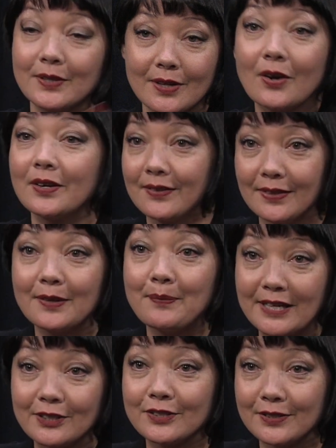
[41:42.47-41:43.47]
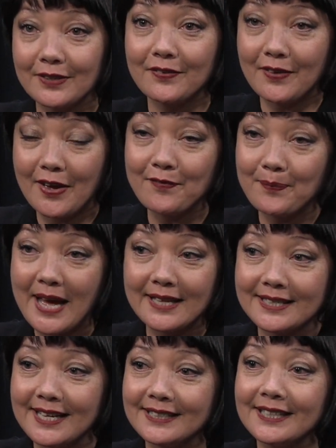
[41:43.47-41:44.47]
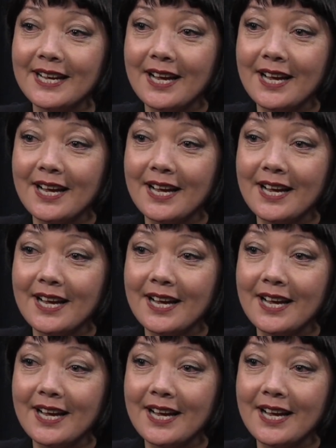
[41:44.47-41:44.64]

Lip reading: the manager of PADNET.